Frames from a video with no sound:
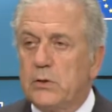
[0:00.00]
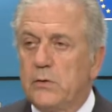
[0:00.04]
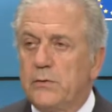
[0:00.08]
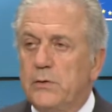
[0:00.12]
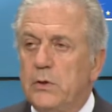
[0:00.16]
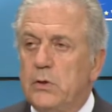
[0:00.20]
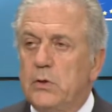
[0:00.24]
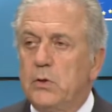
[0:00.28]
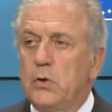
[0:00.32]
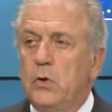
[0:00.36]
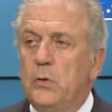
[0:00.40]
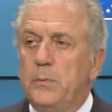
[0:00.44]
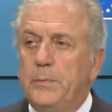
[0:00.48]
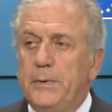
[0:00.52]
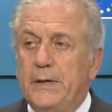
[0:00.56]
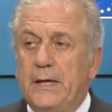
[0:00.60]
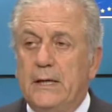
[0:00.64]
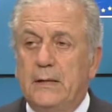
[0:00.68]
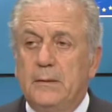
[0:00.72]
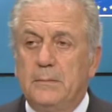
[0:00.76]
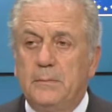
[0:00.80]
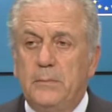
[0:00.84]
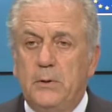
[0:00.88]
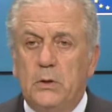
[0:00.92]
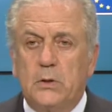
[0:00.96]
of the
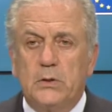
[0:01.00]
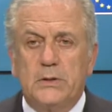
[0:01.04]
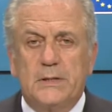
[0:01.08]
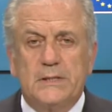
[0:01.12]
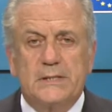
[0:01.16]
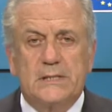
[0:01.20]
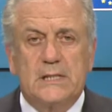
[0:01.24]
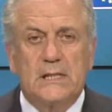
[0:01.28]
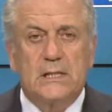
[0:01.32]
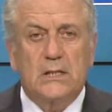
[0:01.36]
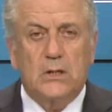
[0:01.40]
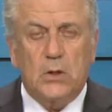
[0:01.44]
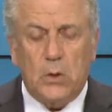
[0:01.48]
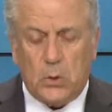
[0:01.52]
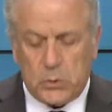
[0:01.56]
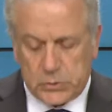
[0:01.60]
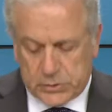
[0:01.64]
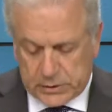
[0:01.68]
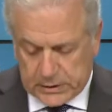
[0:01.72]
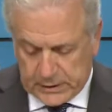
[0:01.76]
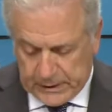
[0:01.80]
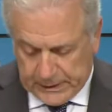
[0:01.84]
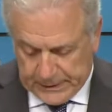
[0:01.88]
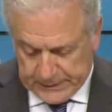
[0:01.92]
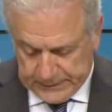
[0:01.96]
European Borders and
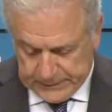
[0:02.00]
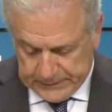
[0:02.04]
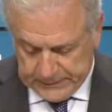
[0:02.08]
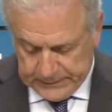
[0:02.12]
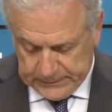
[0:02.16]
Coast Guard.